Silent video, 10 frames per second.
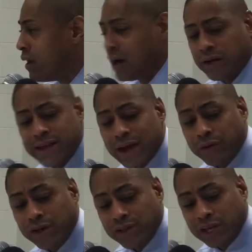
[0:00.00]

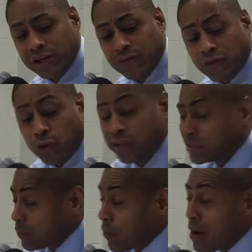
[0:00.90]
Down at the end of the floor.
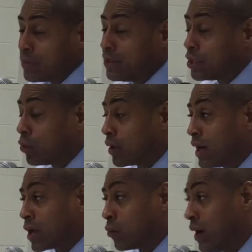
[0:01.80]
He's a problem to deal with
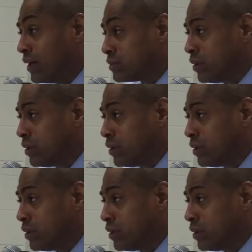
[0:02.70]
likewise,